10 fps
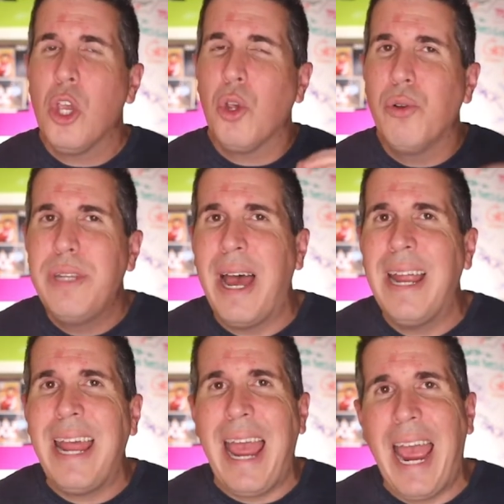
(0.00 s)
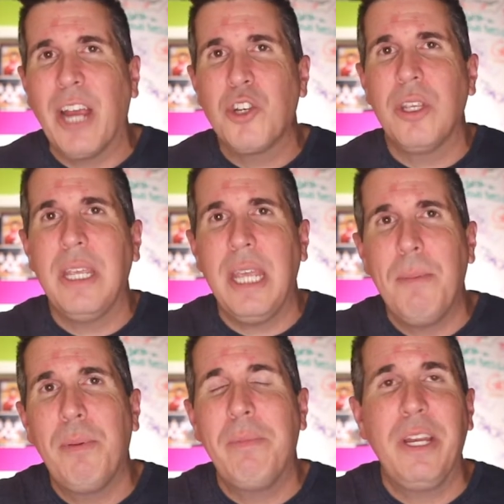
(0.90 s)
You're not actually
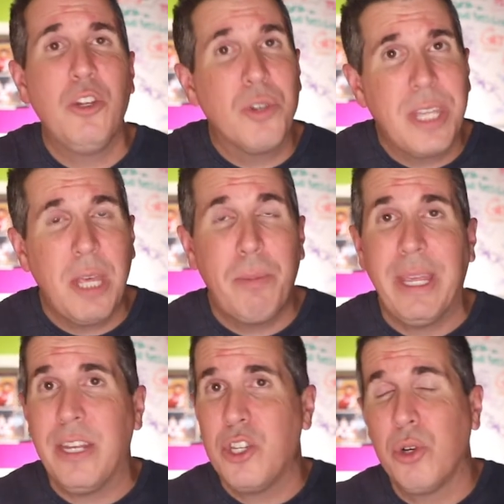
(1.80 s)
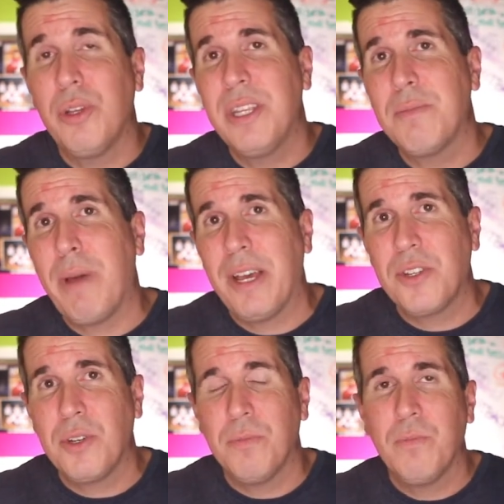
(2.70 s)
implementing your scale plan during this
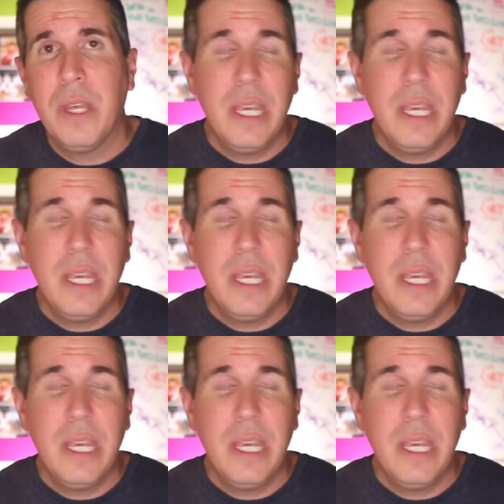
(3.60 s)
milestone.